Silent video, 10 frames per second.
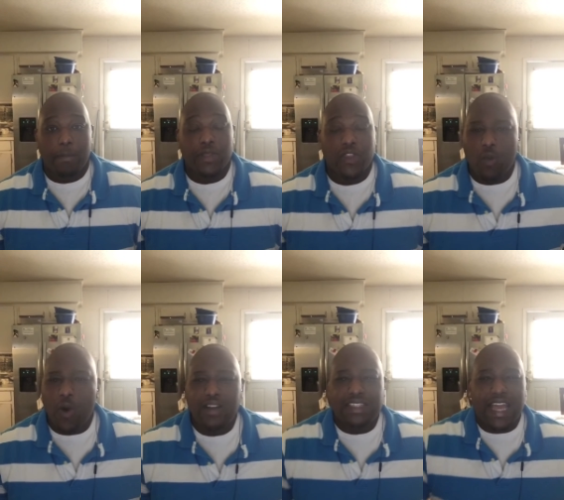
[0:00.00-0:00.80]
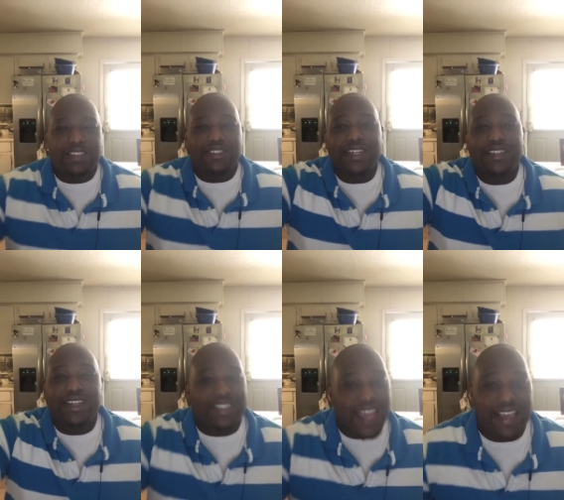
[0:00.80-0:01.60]
But the ones that stood
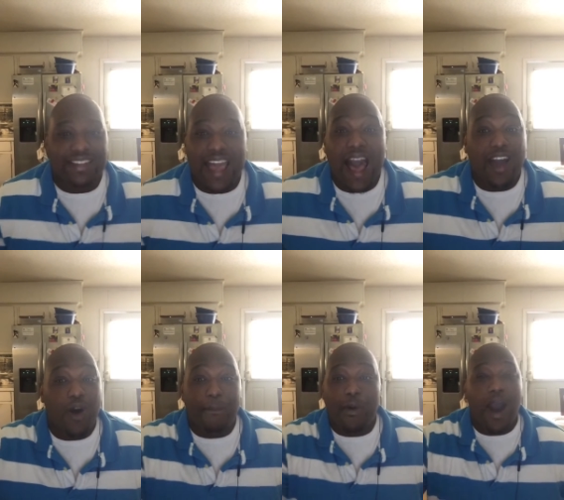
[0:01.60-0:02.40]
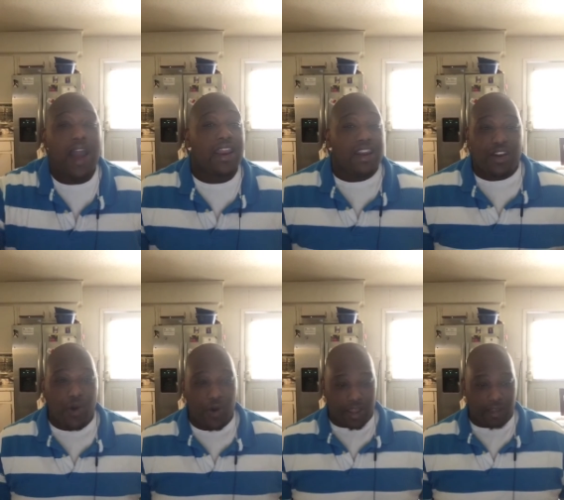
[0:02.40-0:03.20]
the test, God gonna pour out an
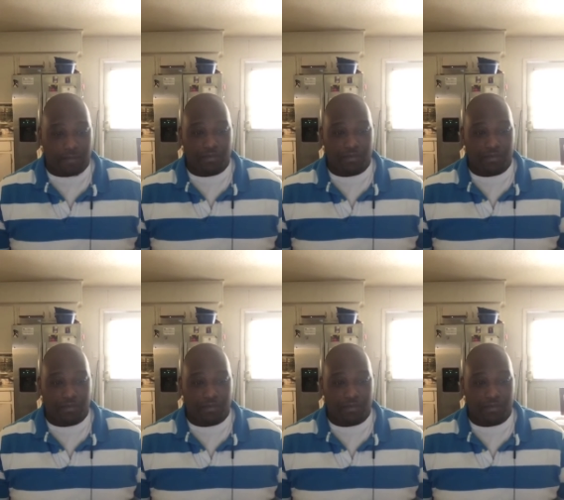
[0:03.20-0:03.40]
anointing.